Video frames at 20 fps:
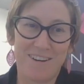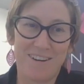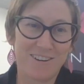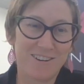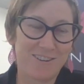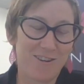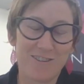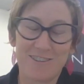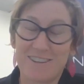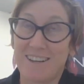
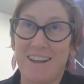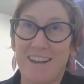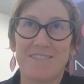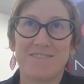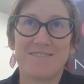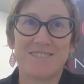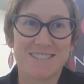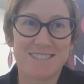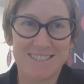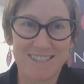I'd love
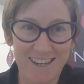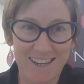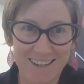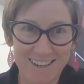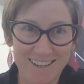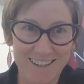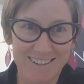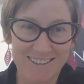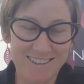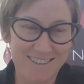to stay
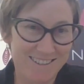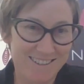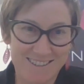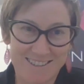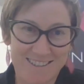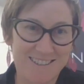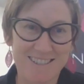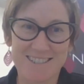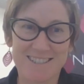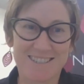
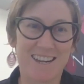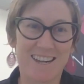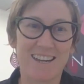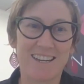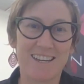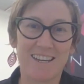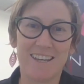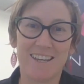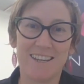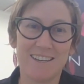
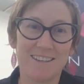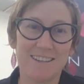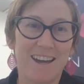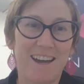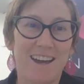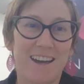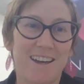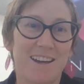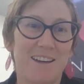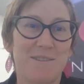here,
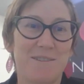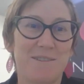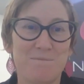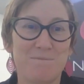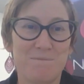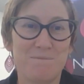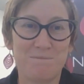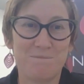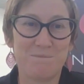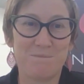
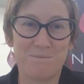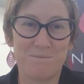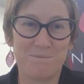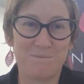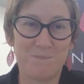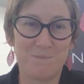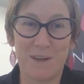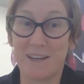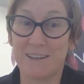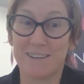
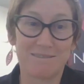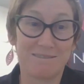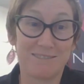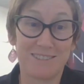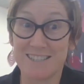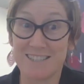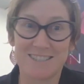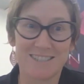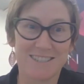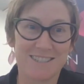but
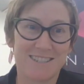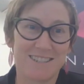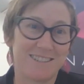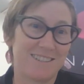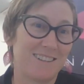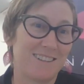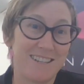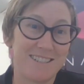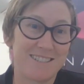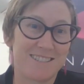
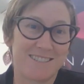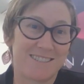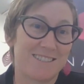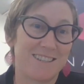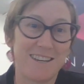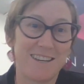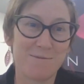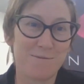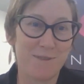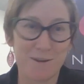let's
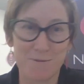see